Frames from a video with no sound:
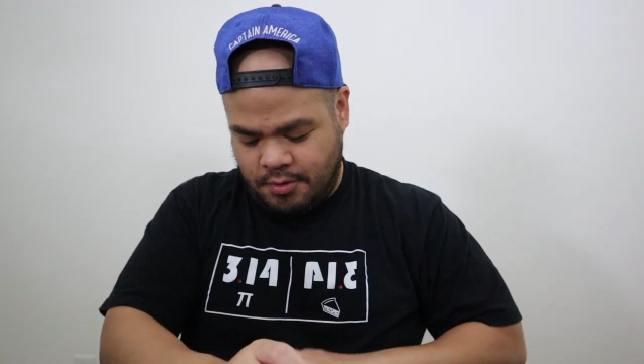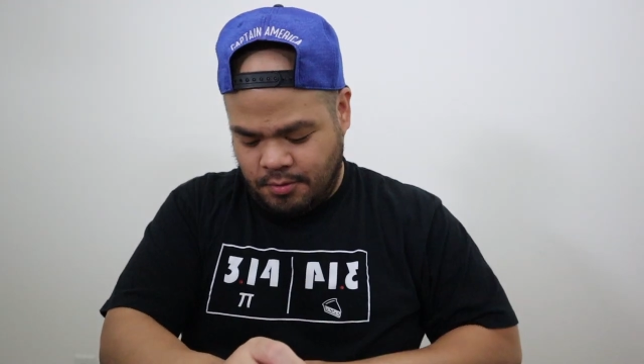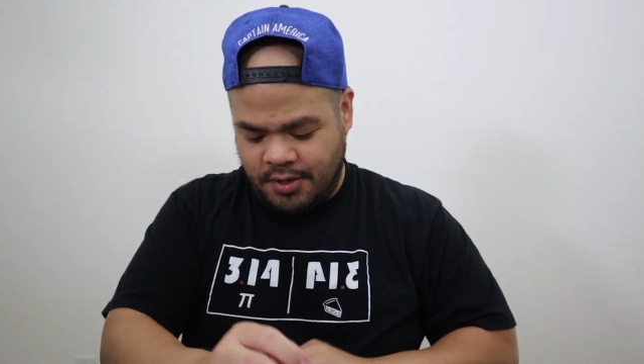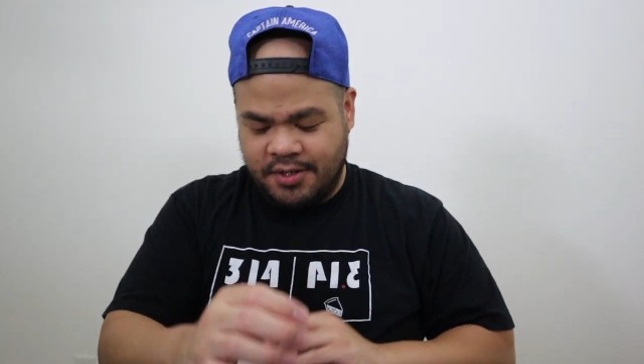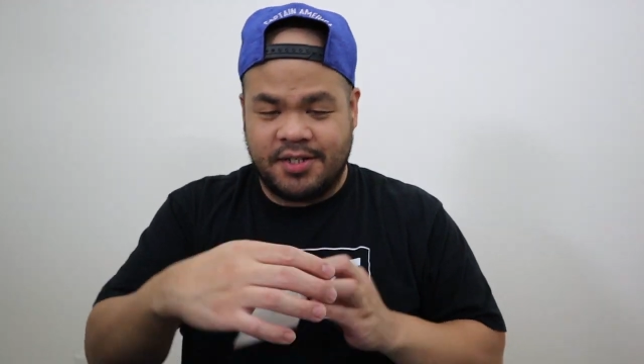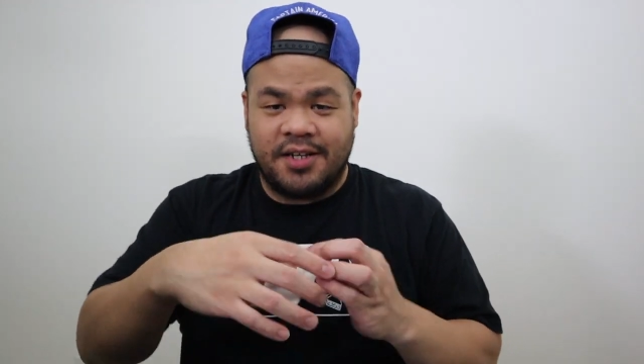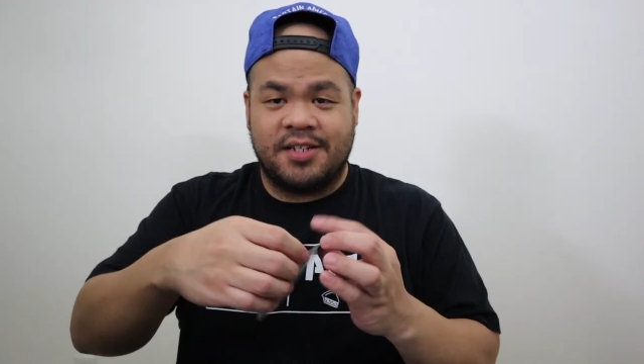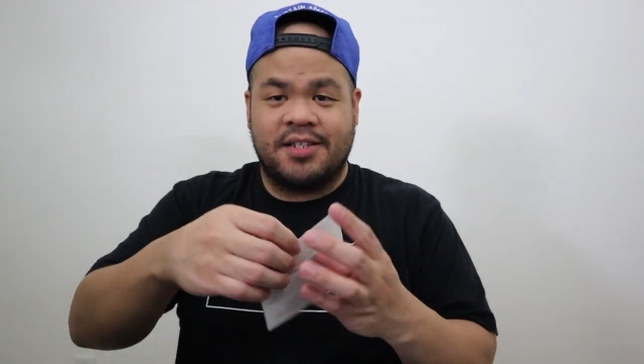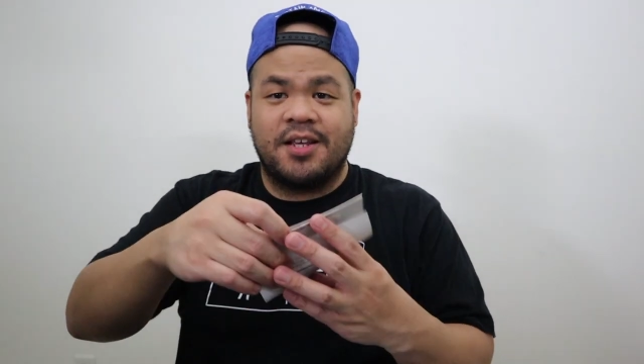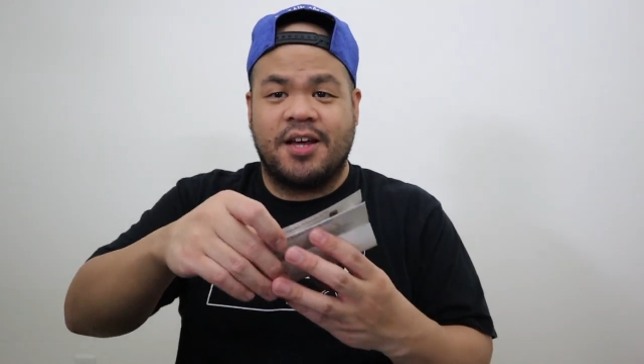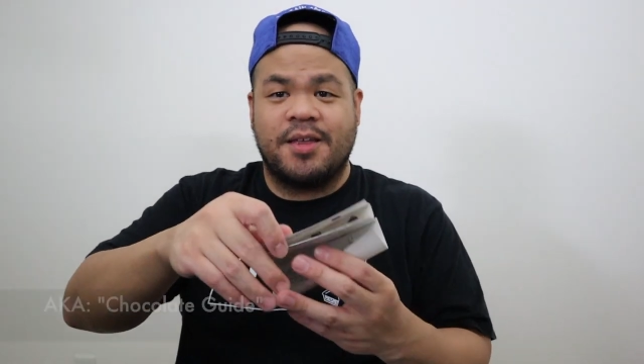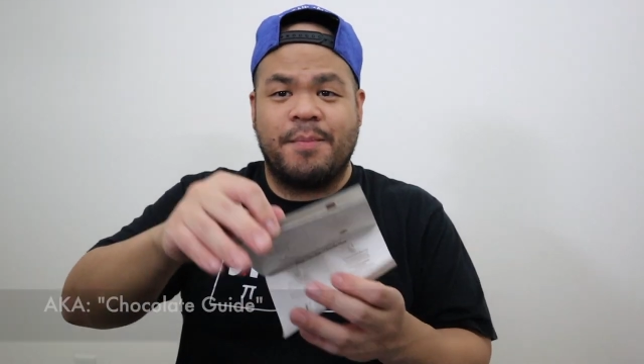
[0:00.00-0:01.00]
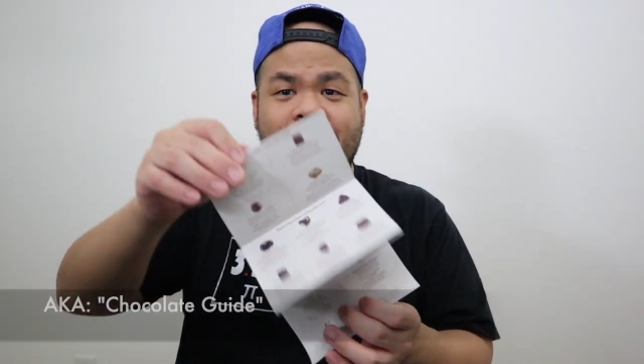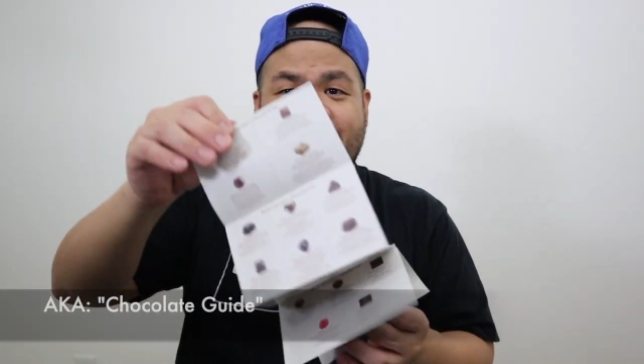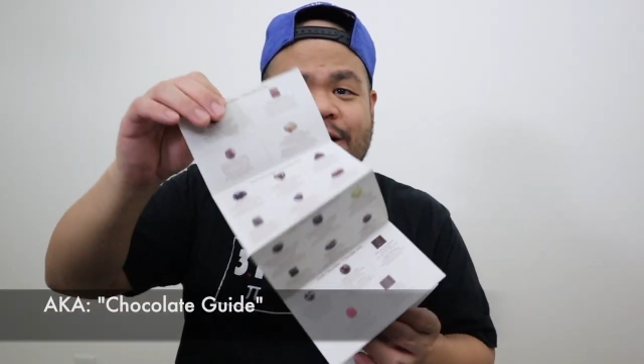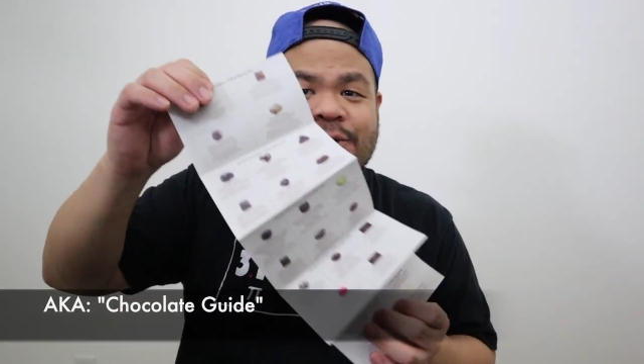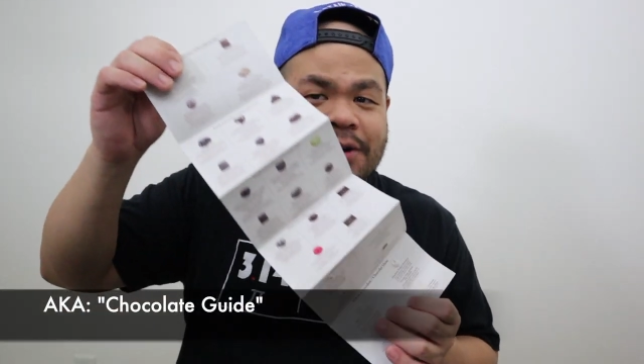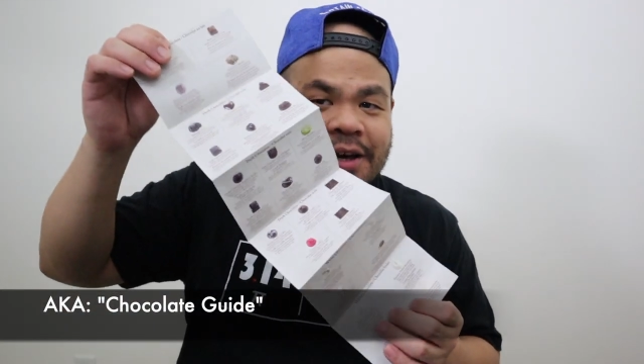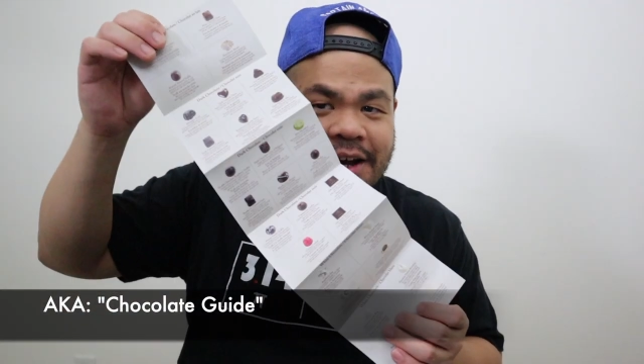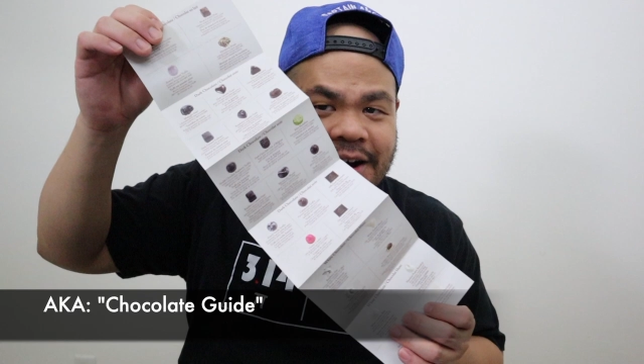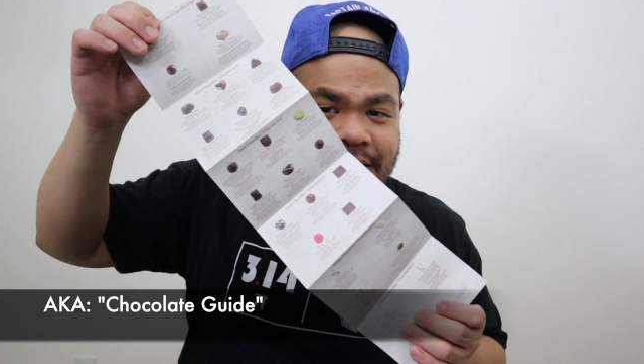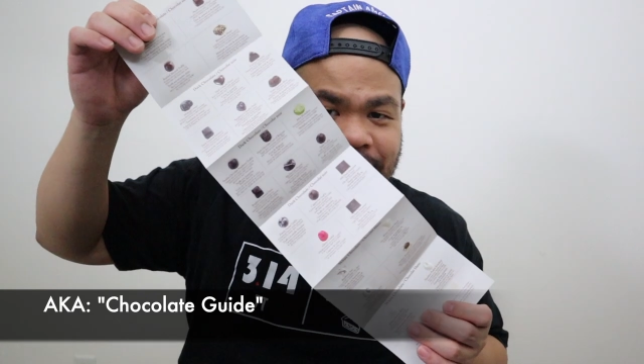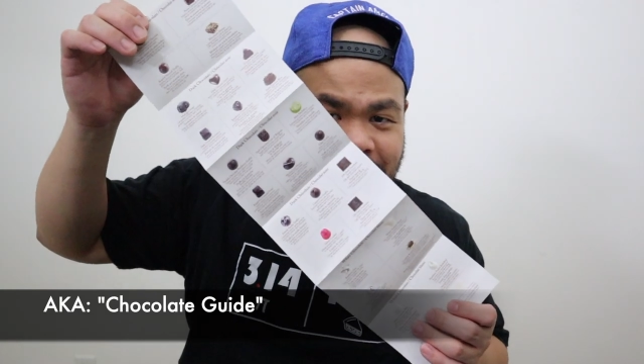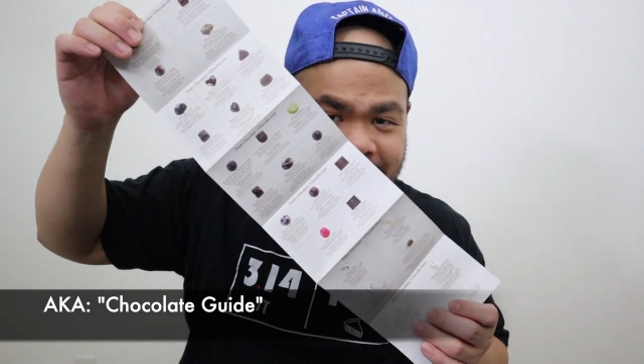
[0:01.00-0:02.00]
what is this? The manual
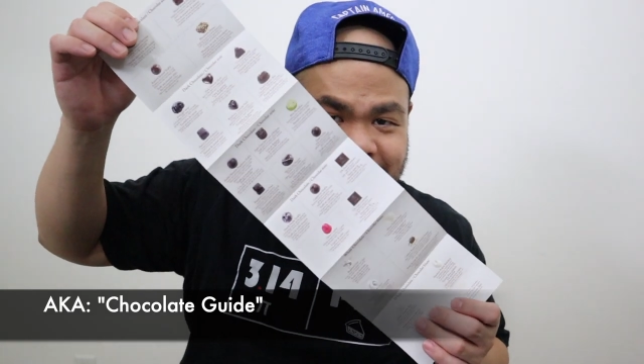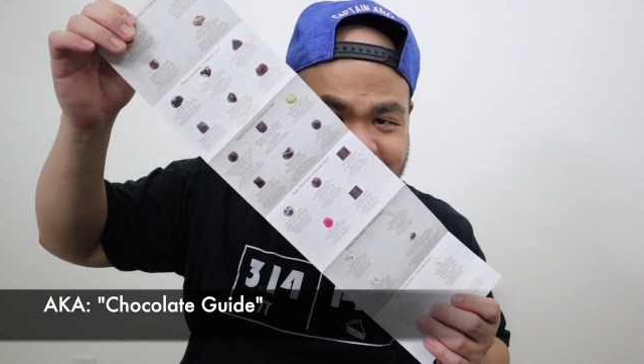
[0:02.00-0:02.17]
here for all the